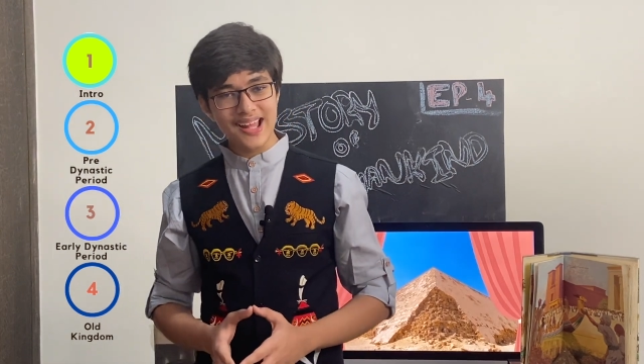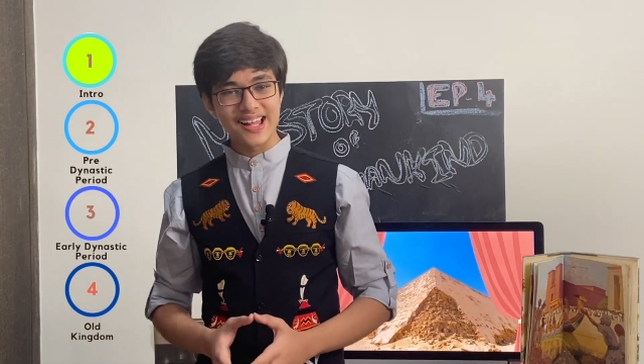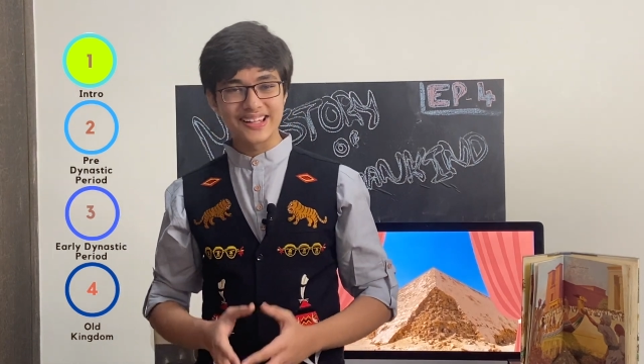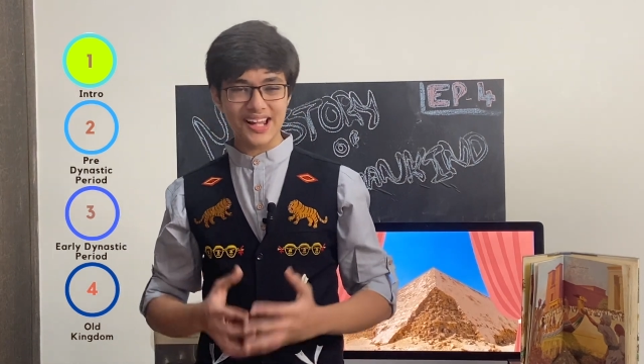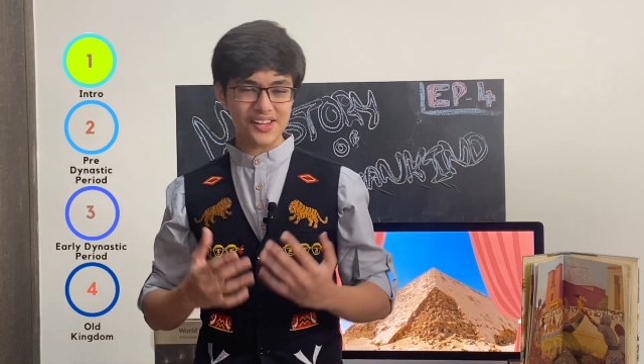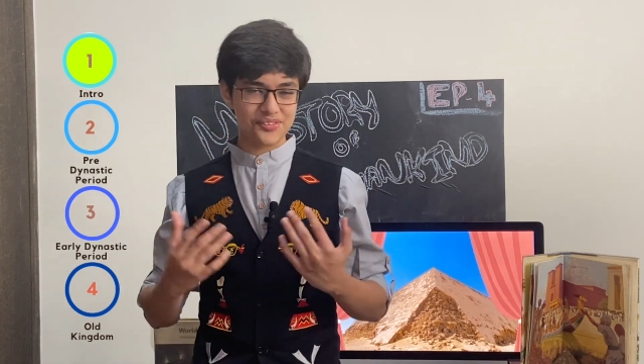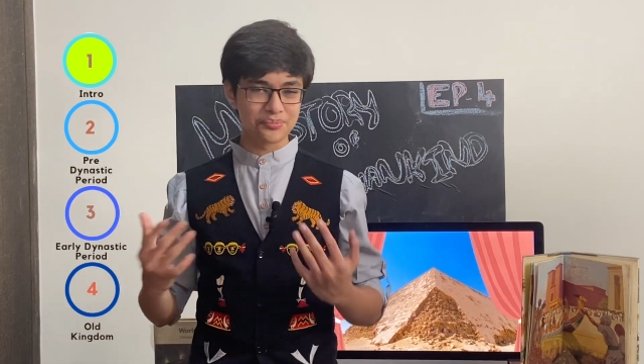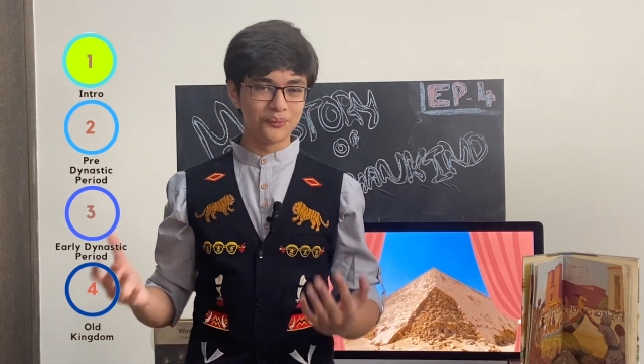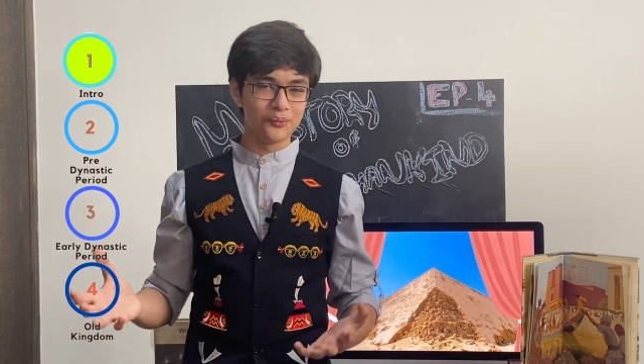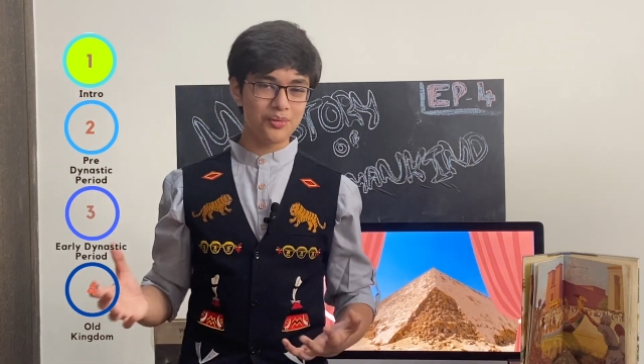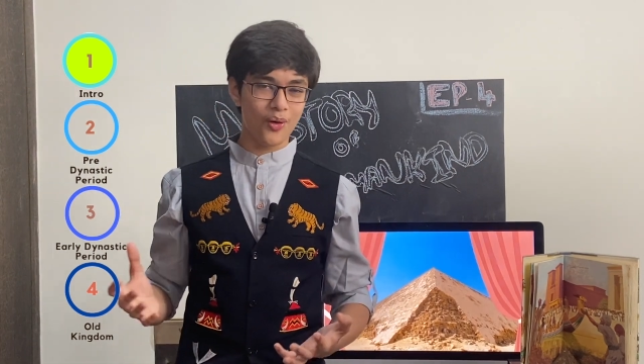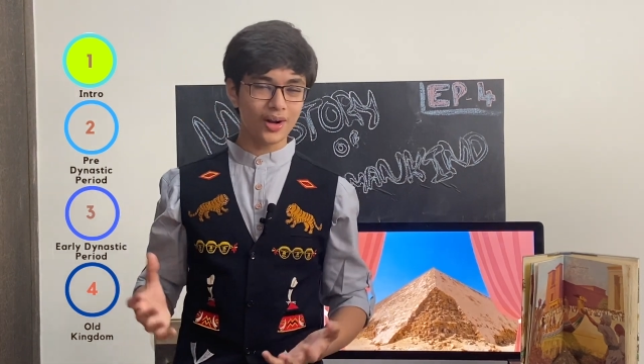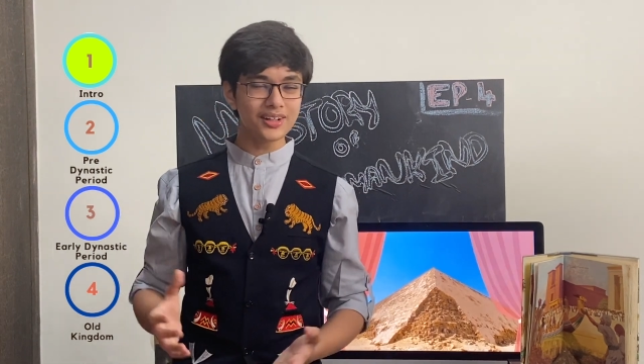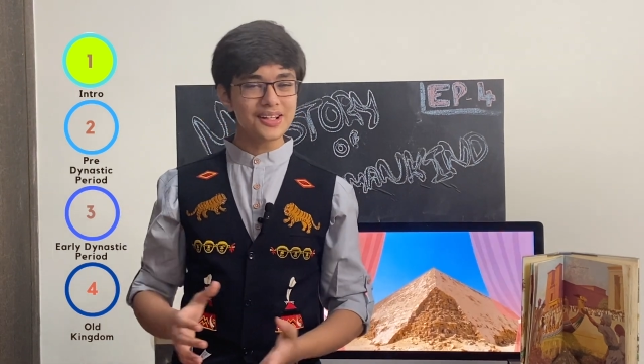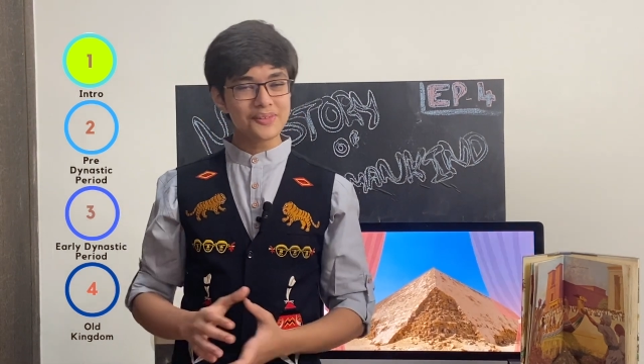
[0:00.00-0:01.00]
let's move
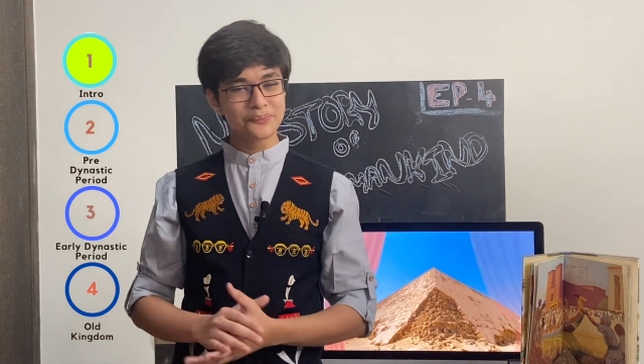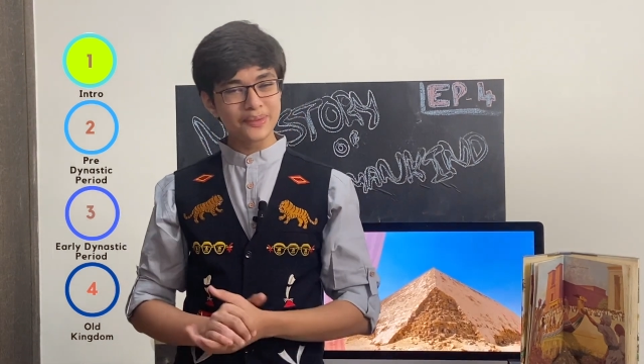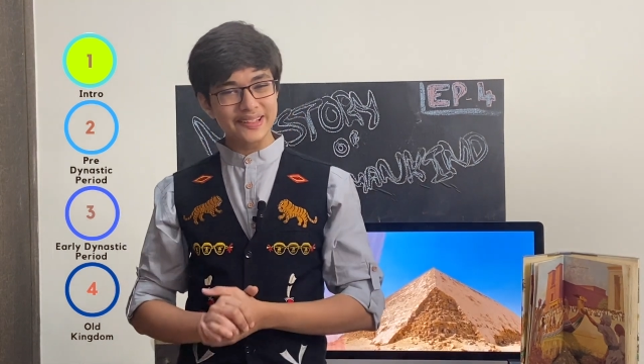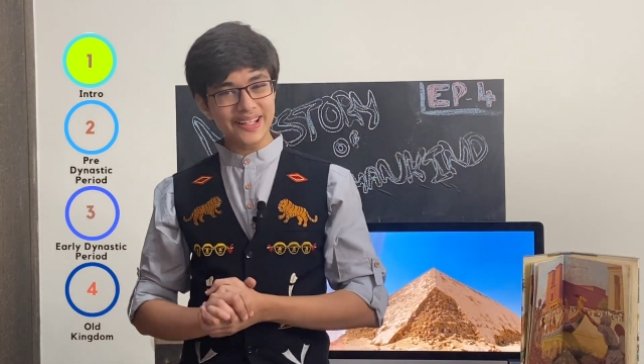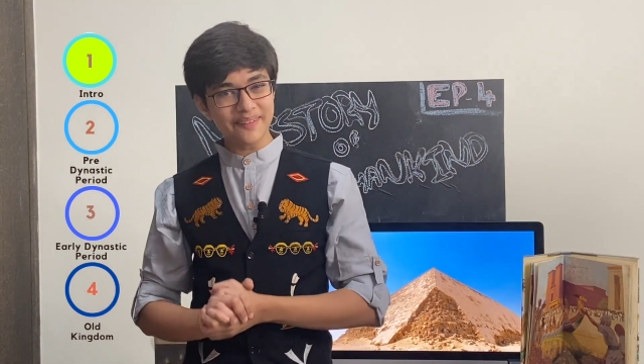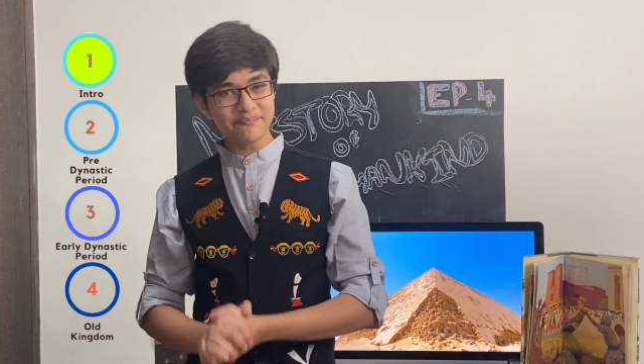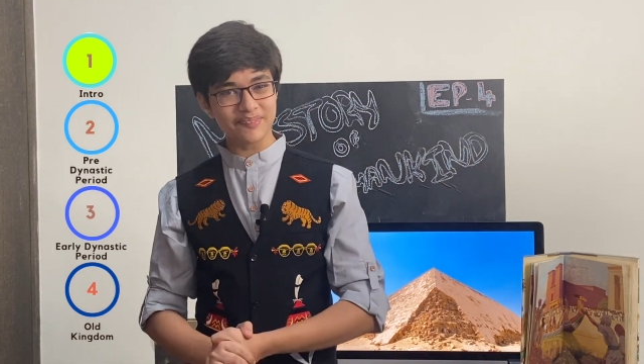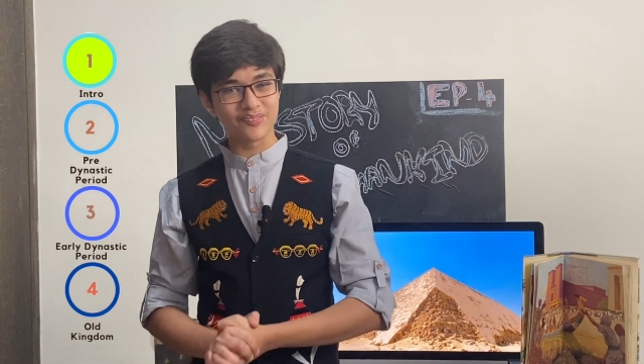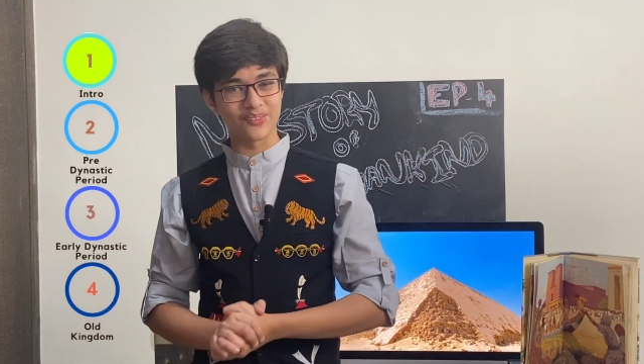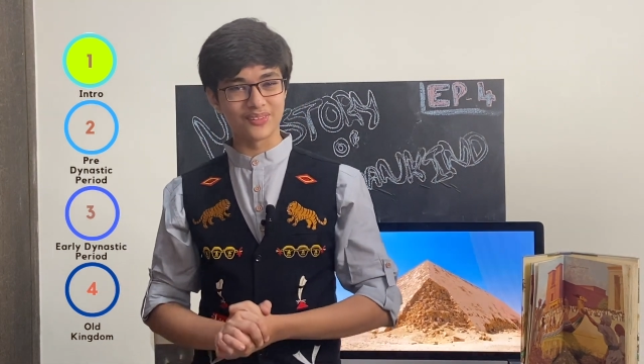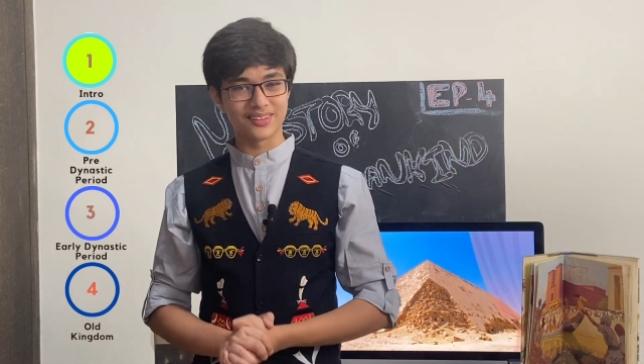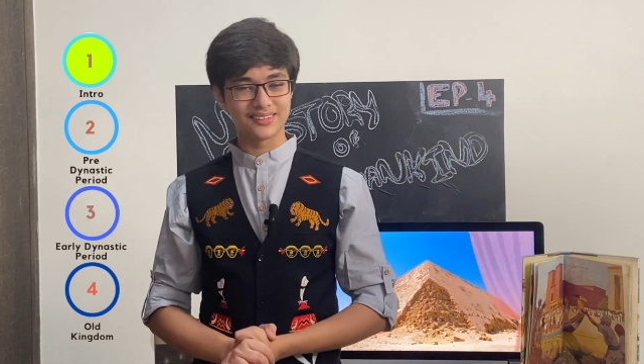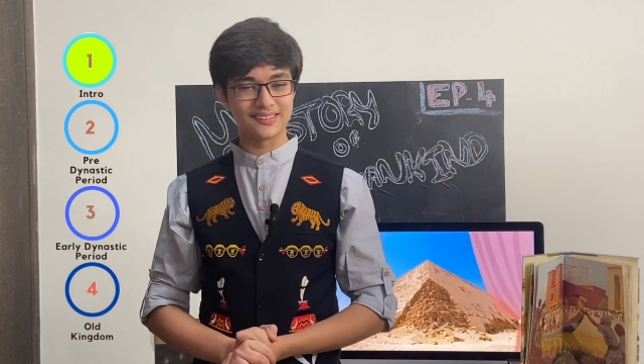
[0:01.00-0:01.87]
on with the episode.